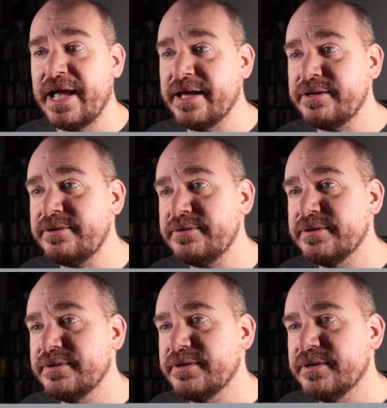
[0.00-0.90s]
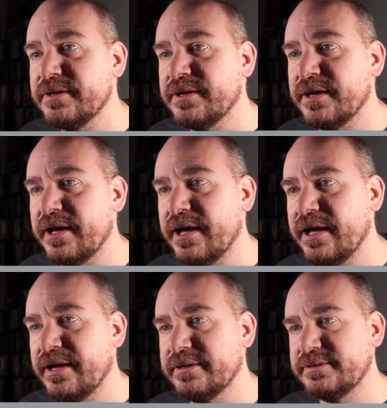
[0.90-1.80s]
Add
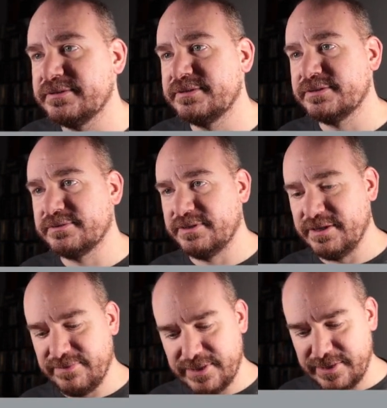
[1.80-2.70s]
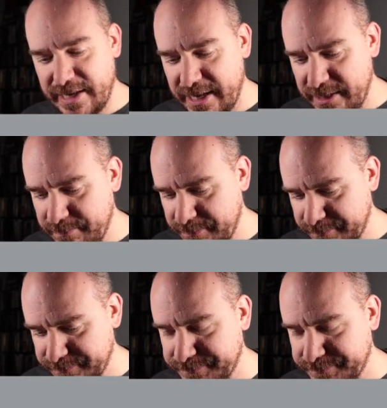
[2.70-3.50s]
and give it a name.